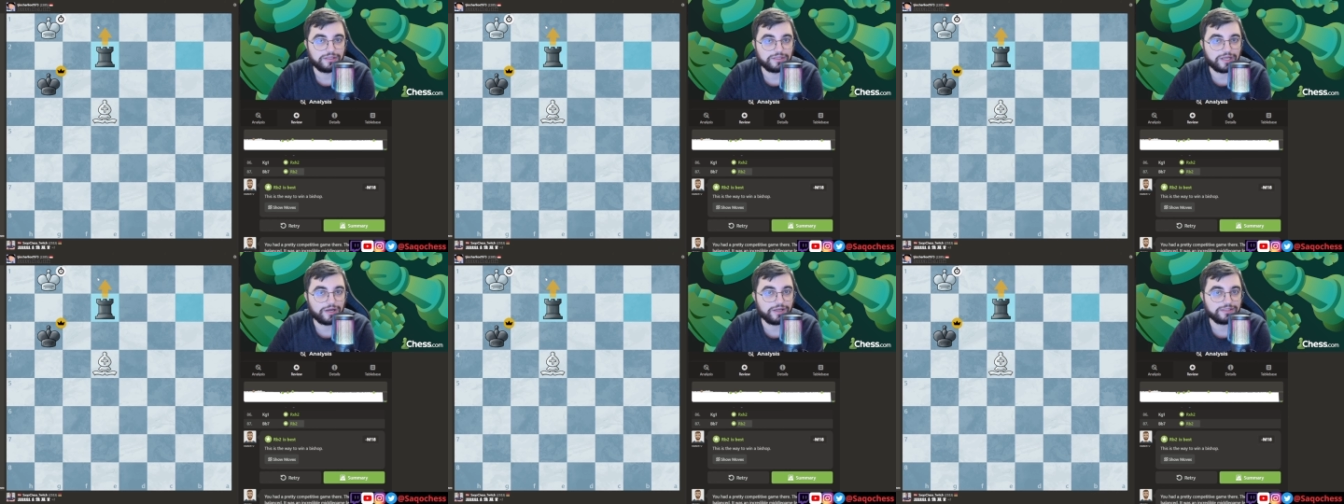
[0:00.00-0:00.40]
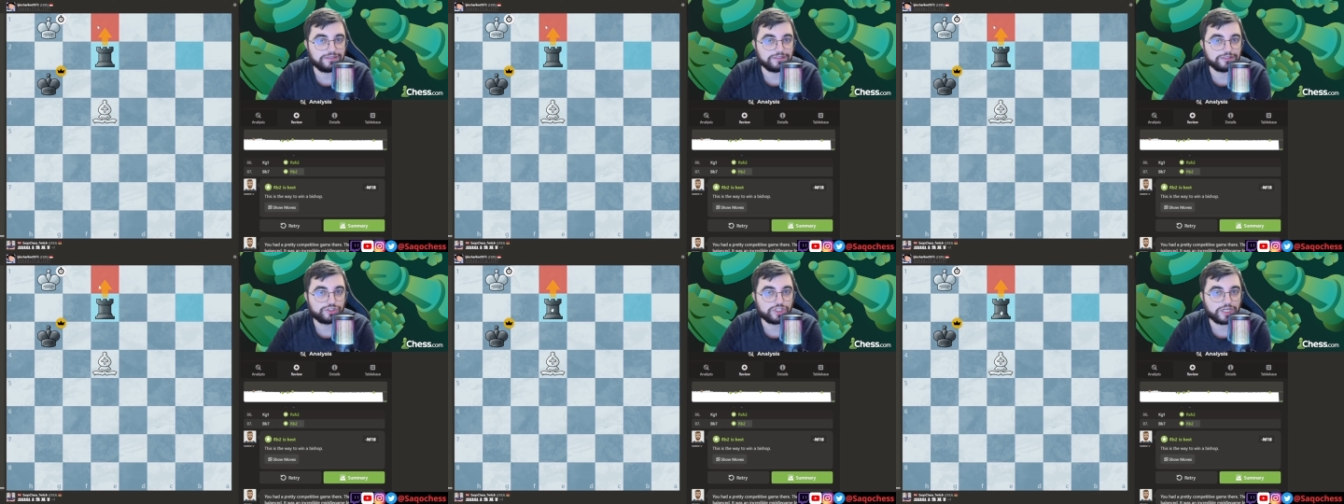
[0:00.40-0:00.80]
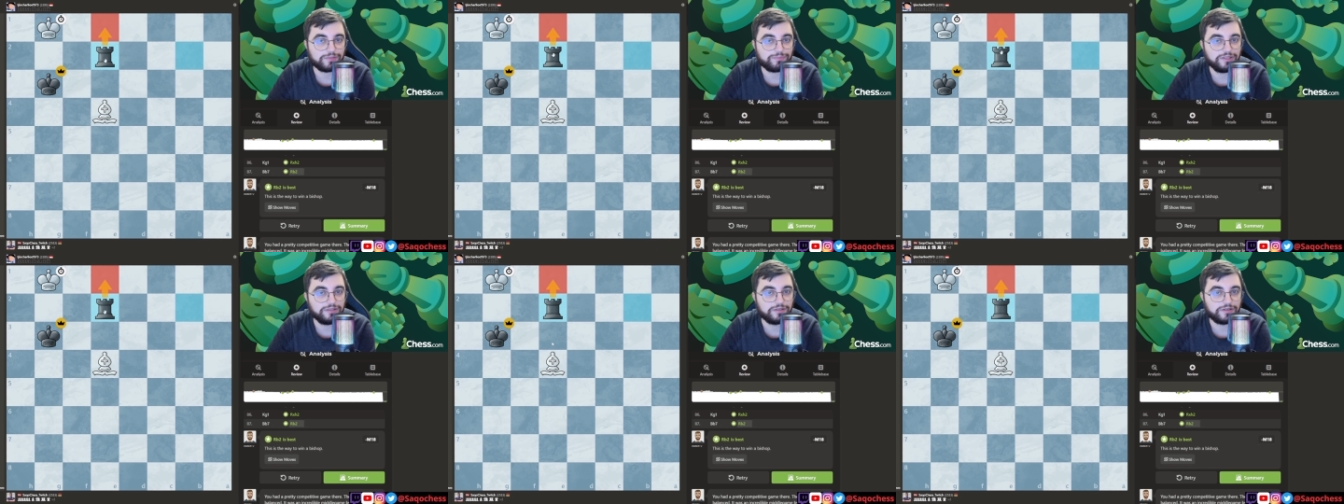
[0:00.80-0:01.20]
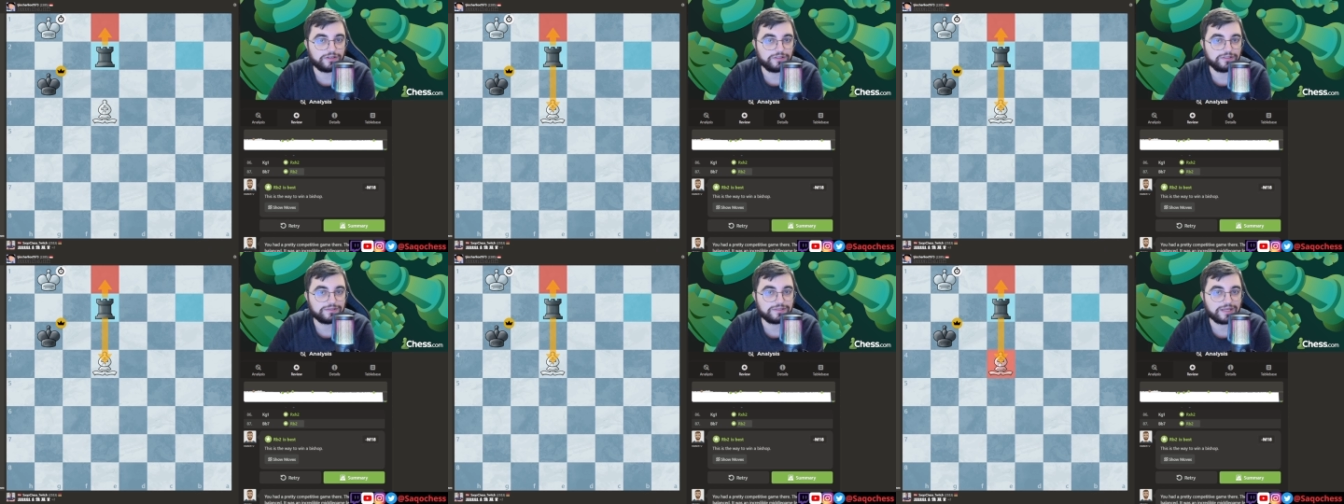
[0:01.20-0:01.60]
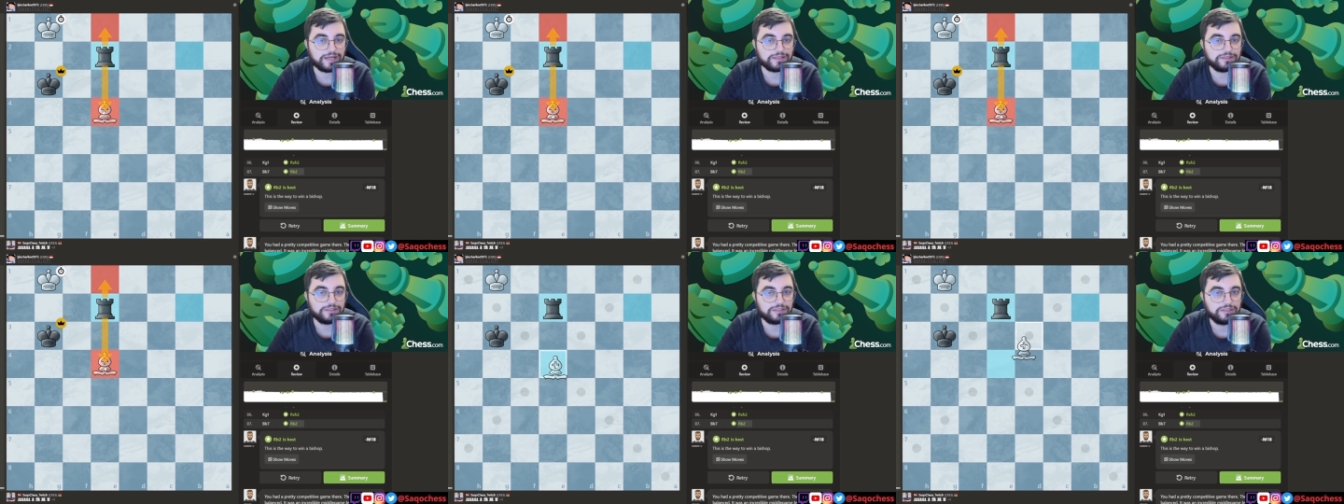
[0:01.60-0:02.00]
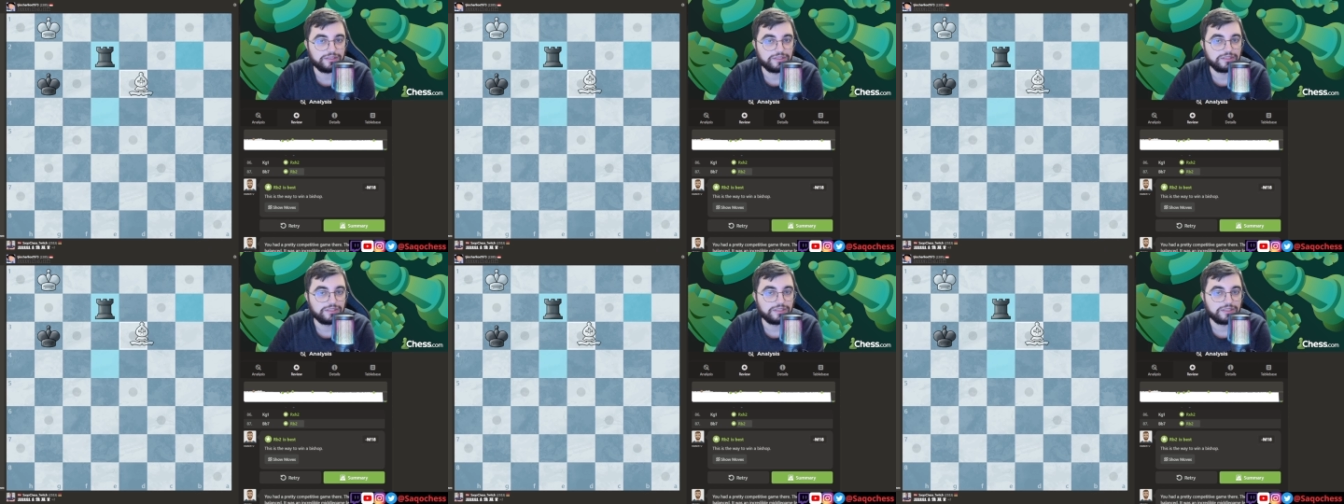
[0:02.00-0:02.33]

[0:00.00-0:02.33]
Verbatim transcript: Now I think checkmate there and attack there.